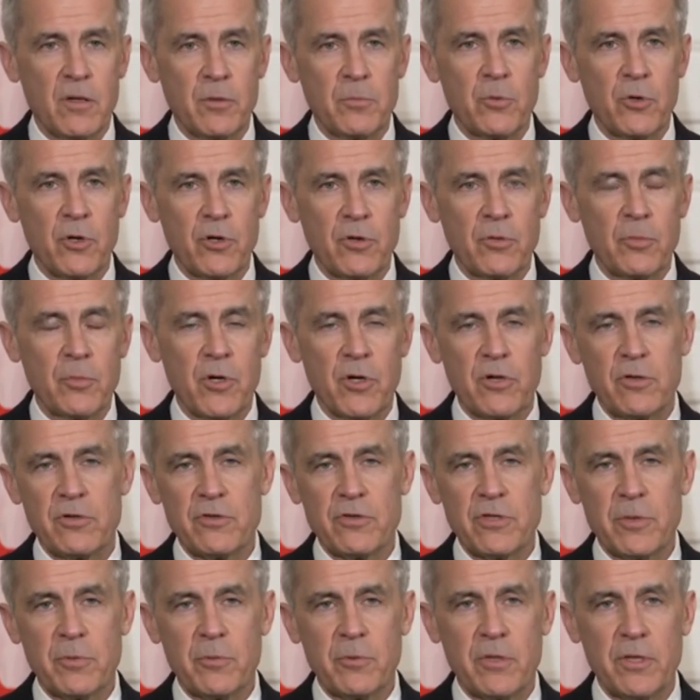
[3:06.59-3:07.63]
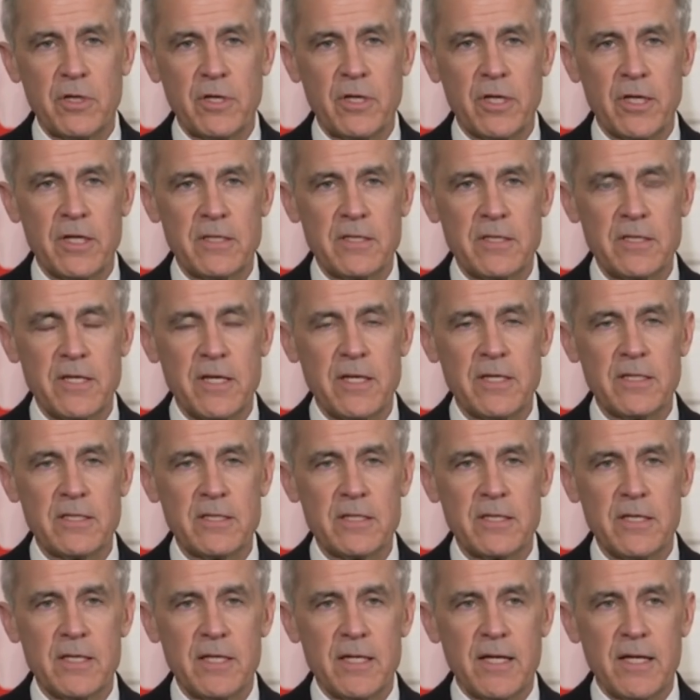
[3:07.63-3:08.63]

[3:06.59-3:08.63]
broader partnership with the United States.